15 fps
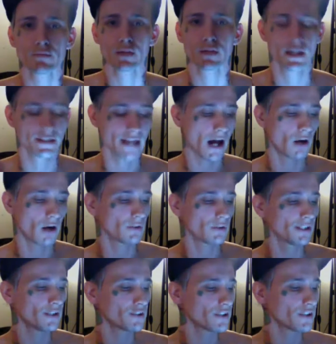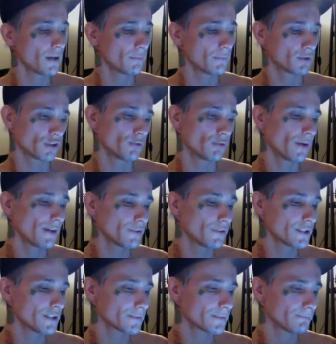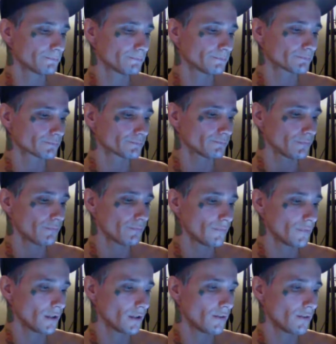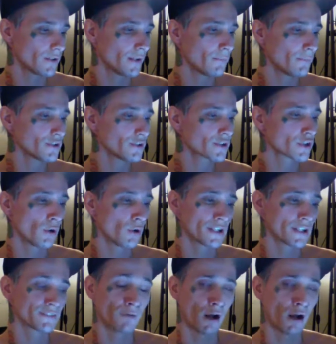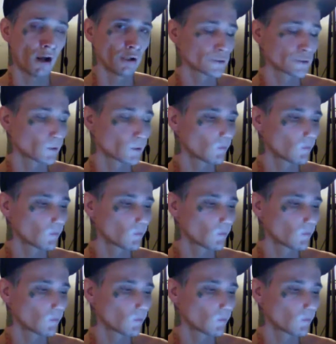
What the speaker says: Now, here's the numbers. Are you ready for this? The numbers go as follows.